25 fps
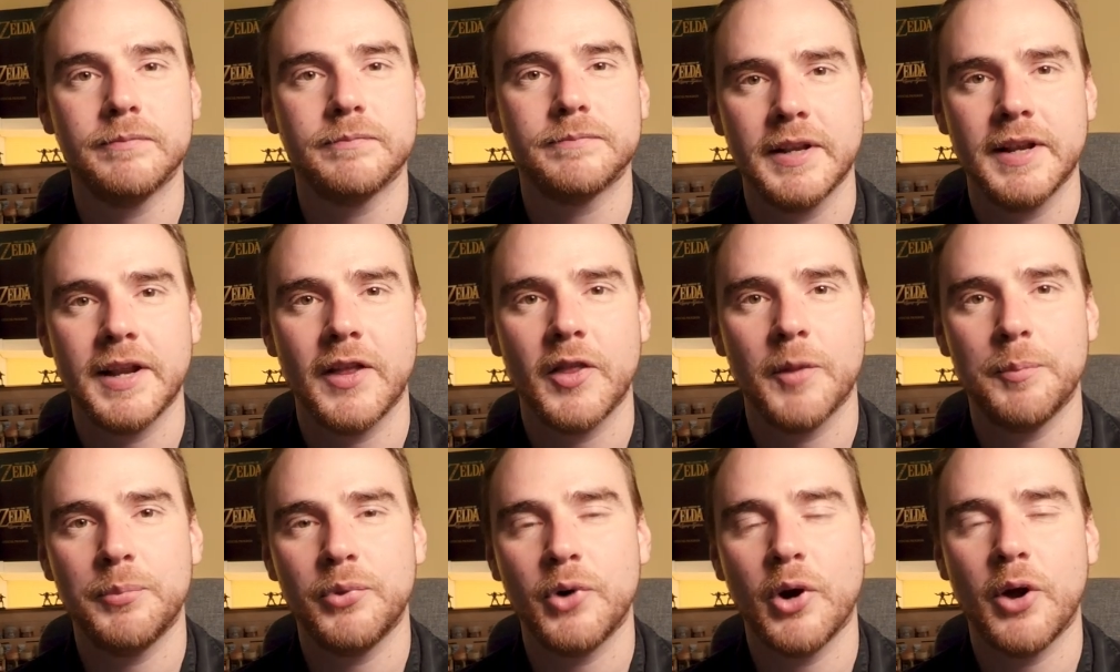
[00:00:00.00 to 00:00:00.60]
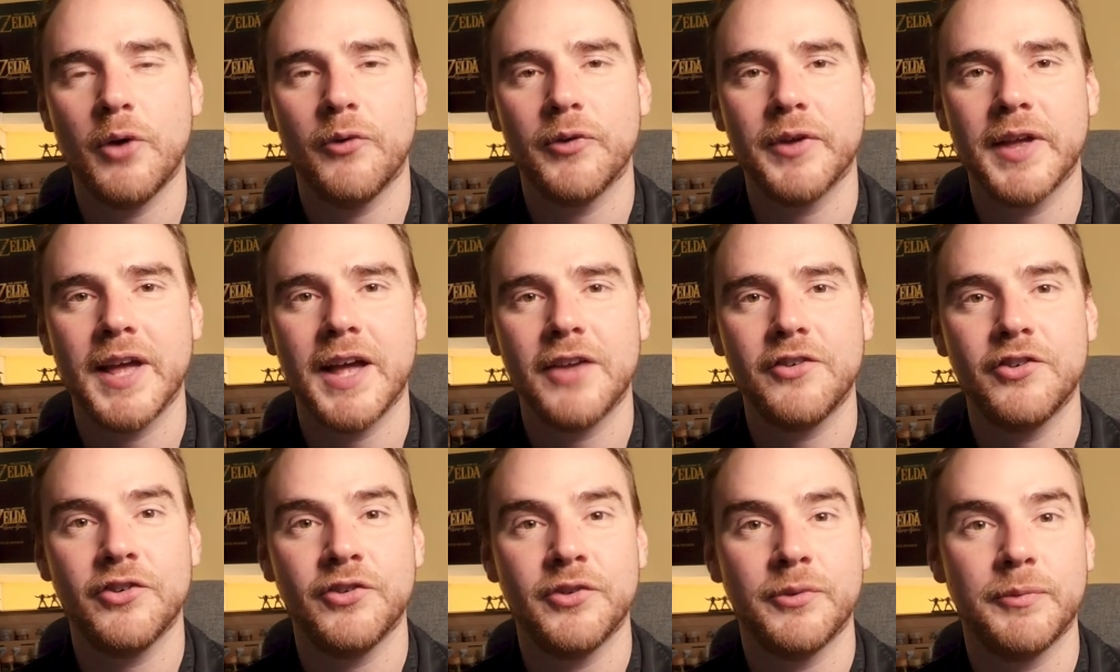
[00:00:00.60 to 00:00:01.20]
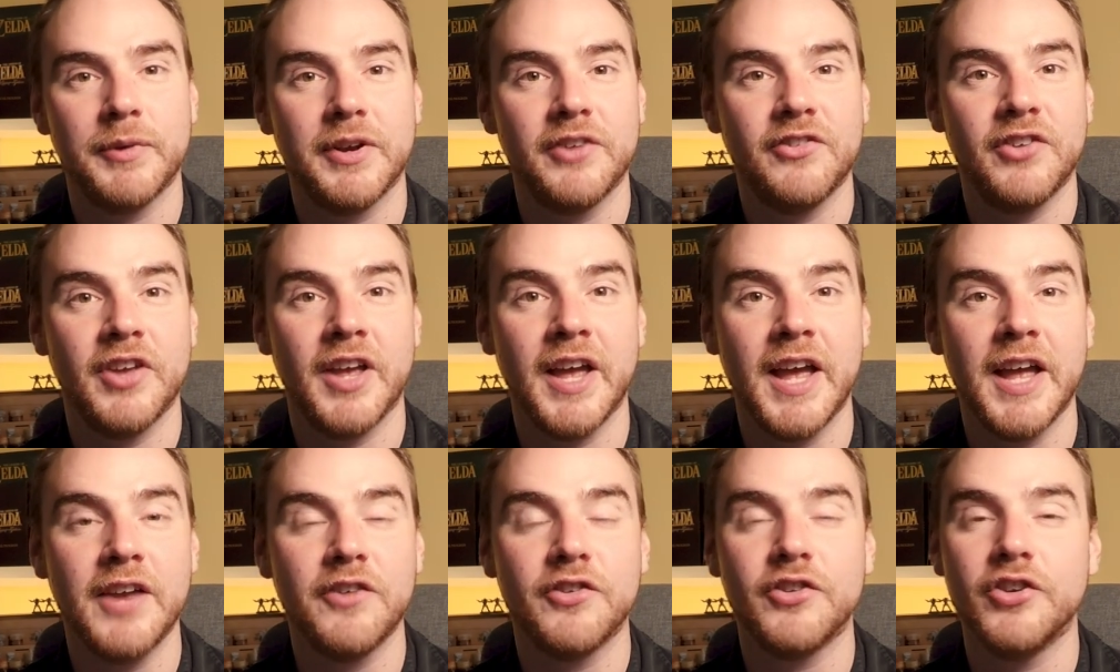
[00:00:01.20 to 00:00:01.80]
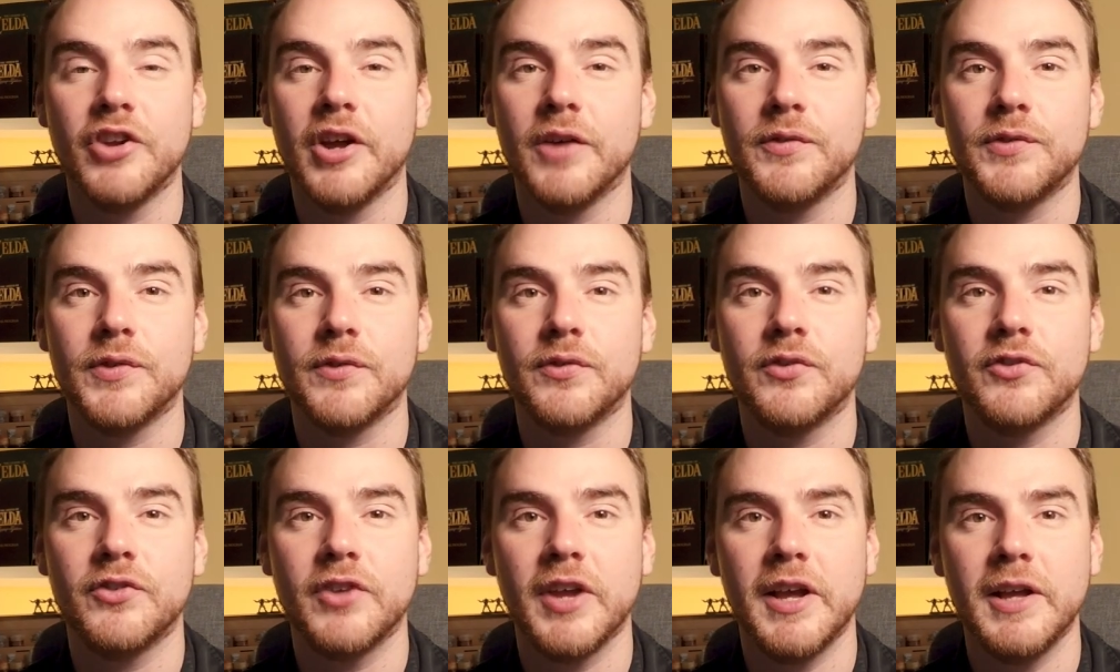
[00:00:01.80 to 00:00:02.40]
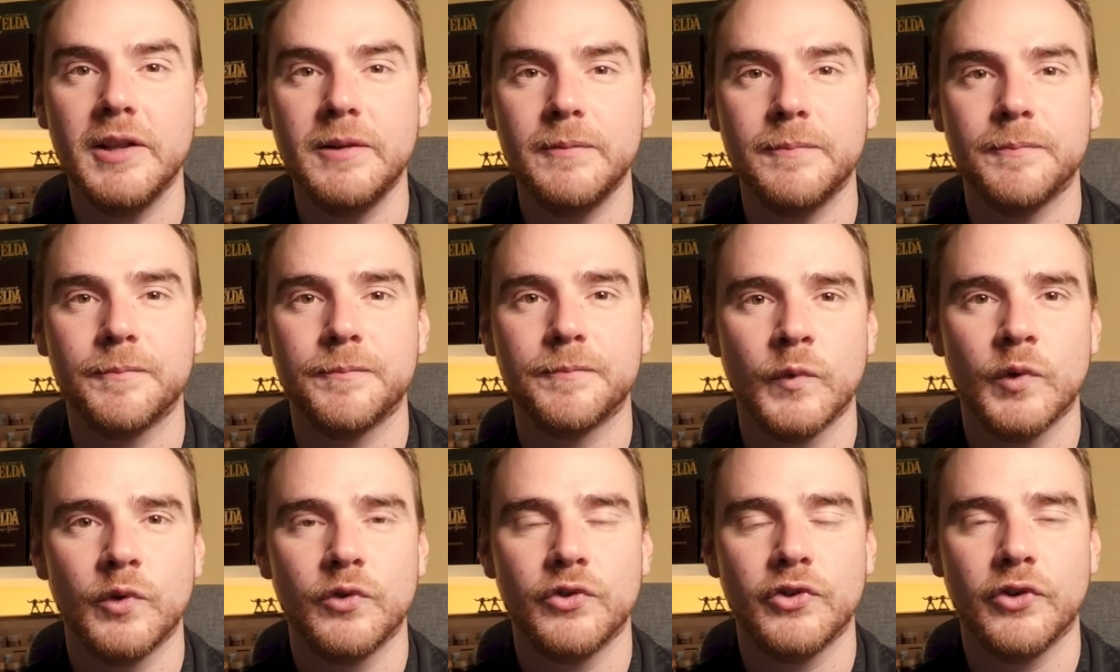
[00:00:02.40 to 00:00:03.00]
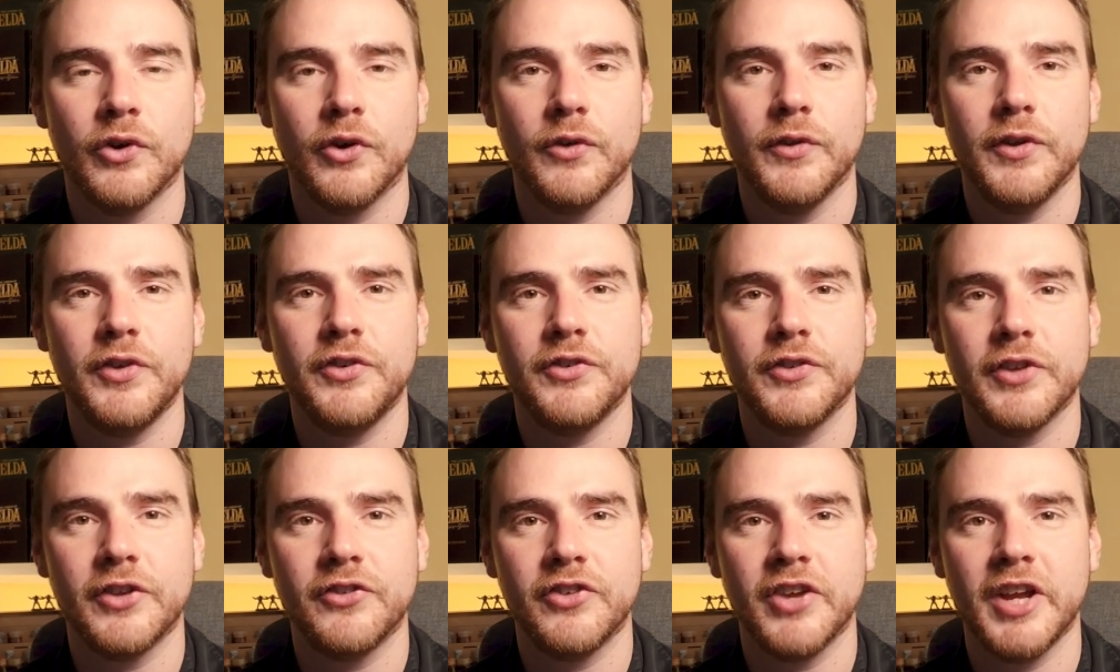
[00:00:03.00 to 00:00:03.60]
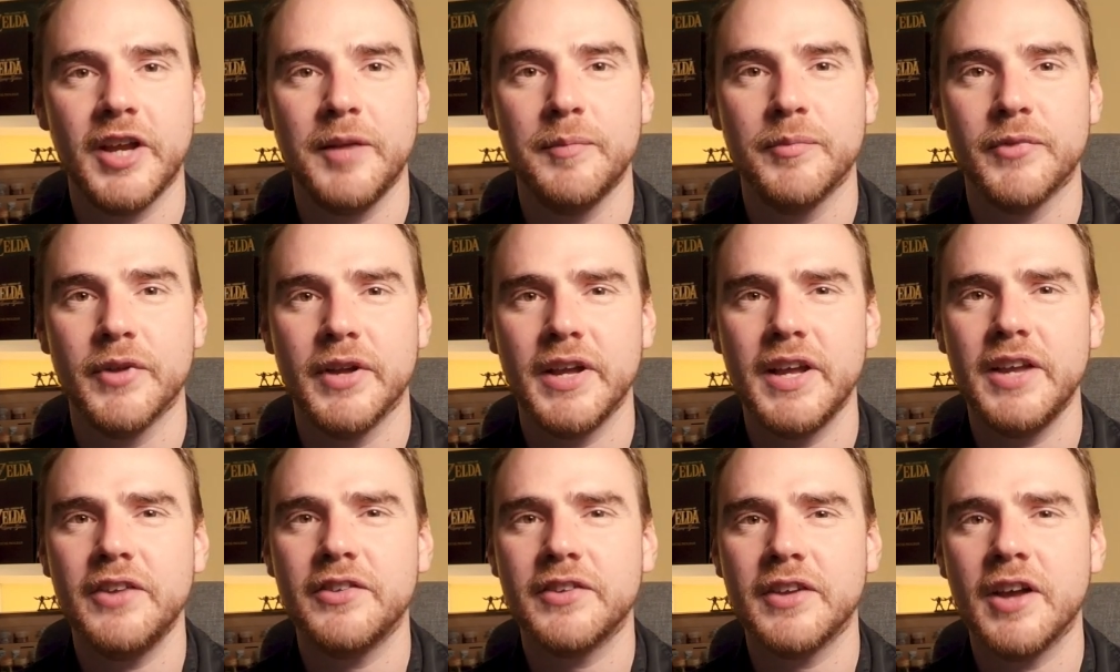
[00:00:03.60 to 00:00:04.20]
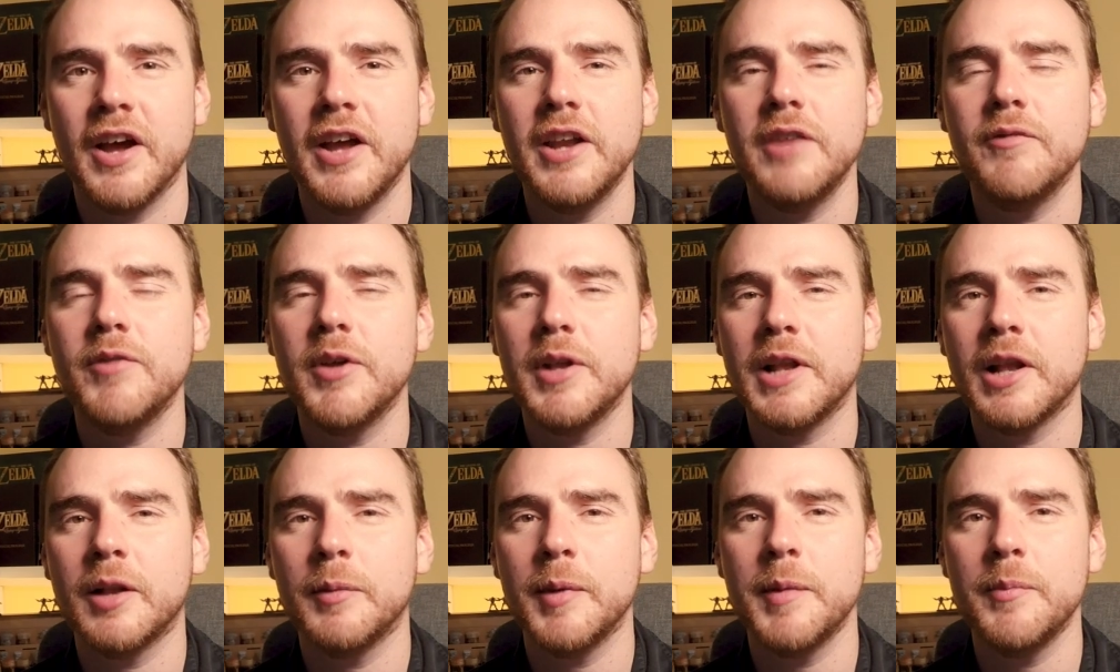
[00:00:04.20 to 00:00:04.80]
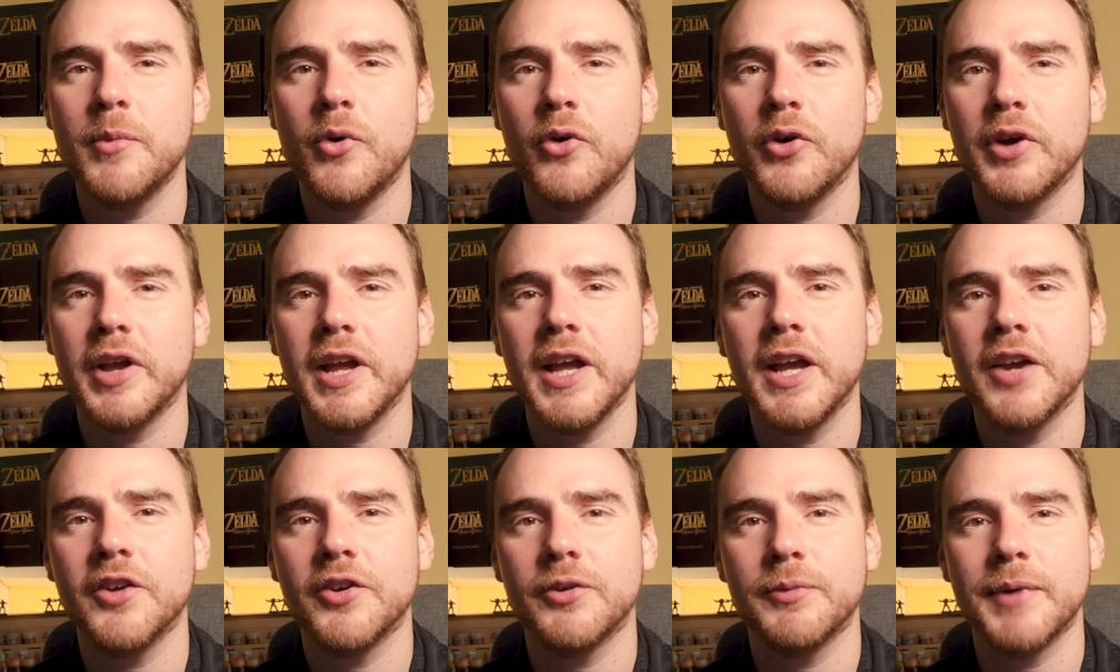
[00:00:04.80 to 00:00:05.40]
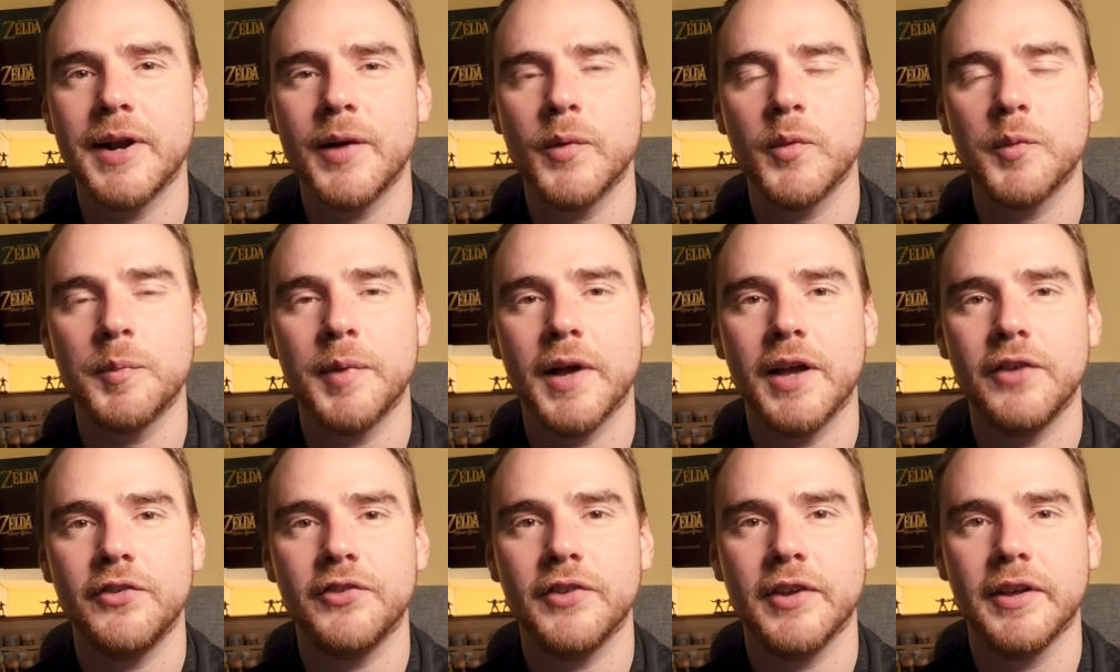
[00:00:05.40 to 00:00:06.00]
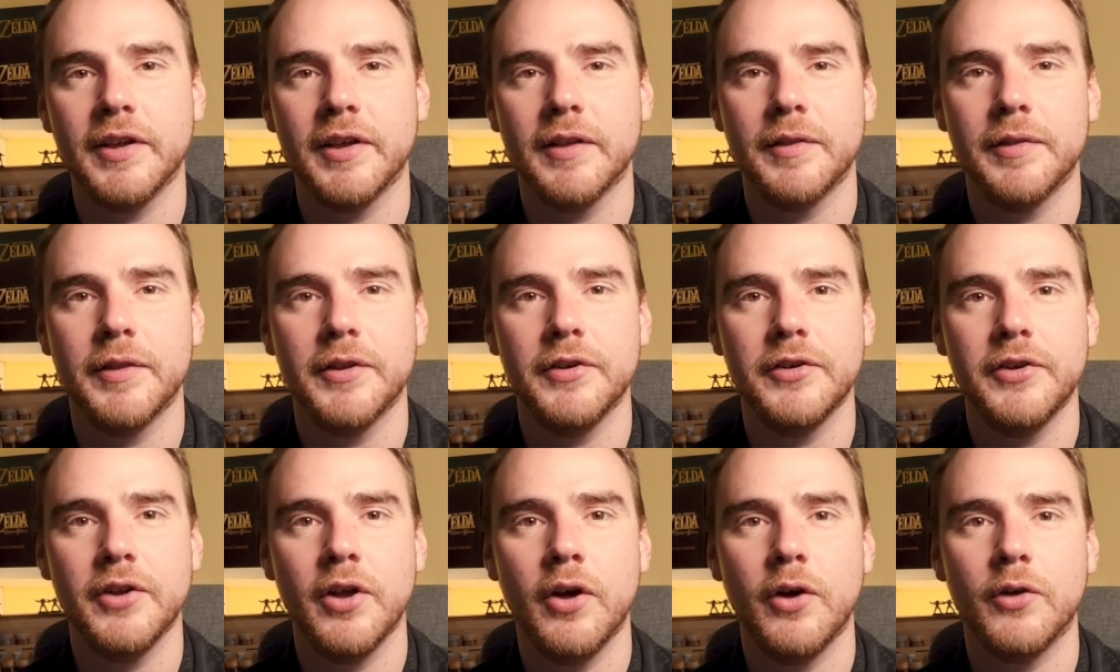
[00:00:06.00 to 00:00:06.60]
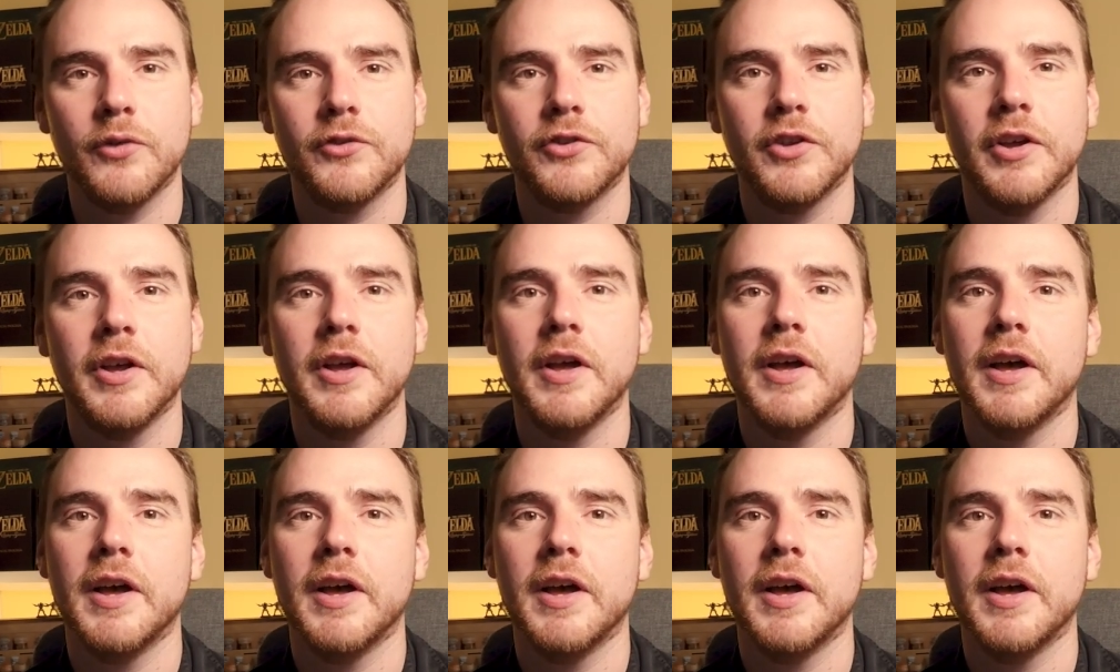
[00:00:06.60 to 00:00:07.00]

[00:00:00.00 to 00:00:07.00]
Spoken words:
Now the Pro Elf catchers have retained Nerves of Steel, so this is a team that is kind of a little bit more geared around passing than not,